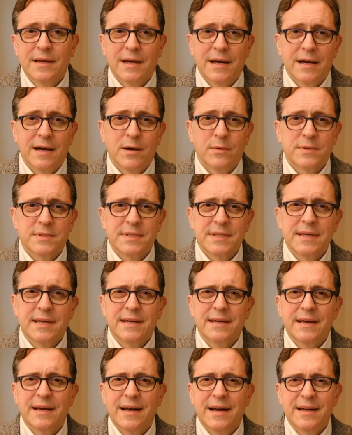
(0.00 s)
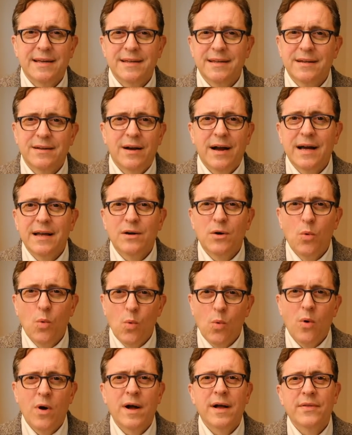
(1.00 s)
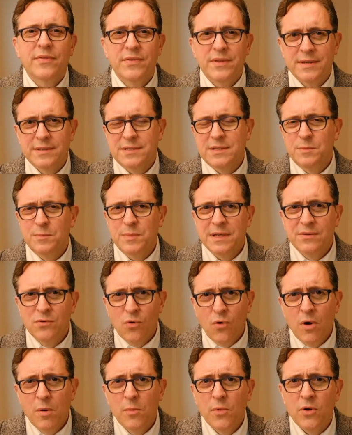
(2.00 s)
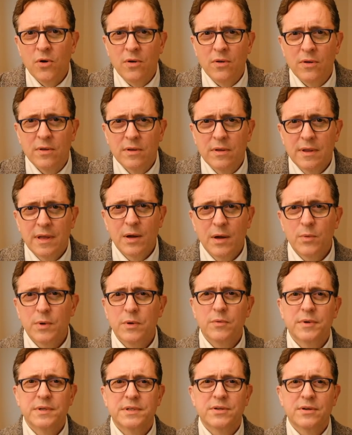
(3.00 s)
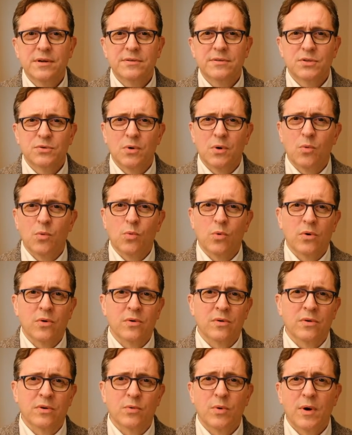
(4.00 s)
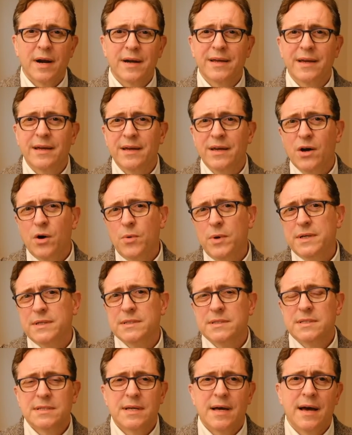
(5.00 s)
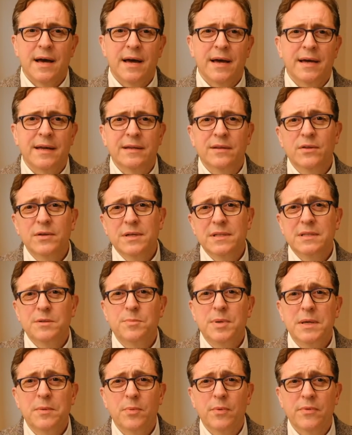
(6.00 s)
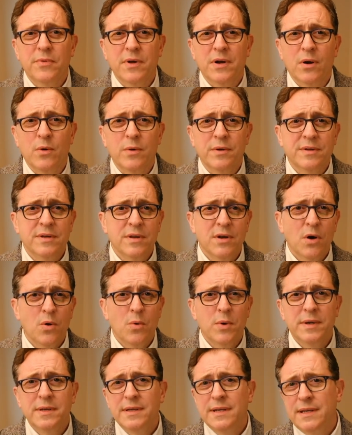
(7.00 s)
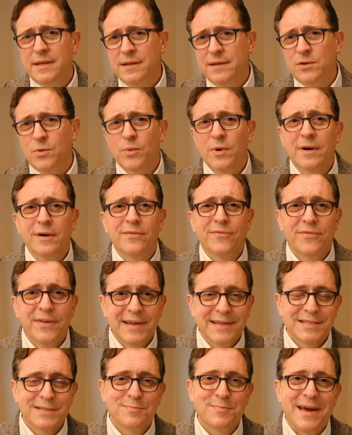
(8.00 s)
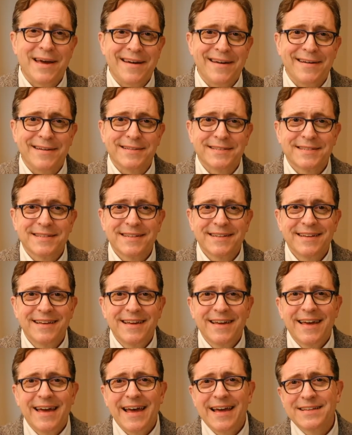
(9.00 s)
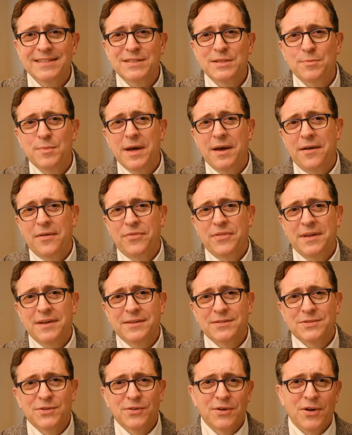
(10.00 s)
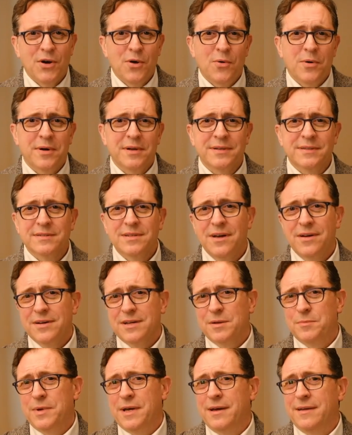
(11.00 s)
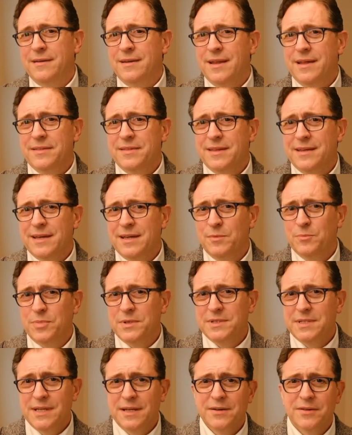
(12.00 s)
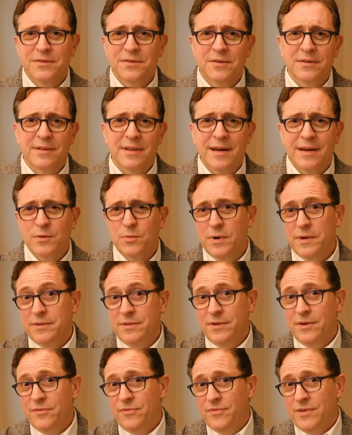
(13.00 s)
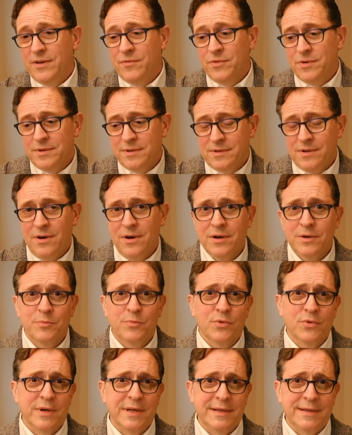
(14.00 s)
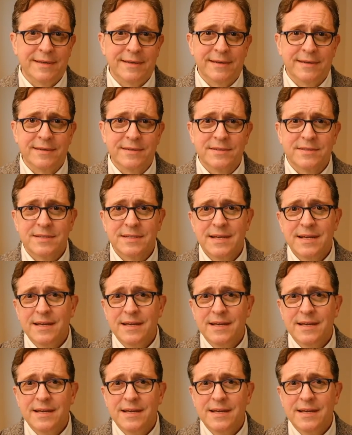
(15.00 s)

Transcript: I was thinking, you know, I don't want this to be normal. I want to return to a world where I can go inside, look at the people there with no one needing to wear a face mask, ask them how things are going, talk about nothing in particular like what their favorite dog breed is,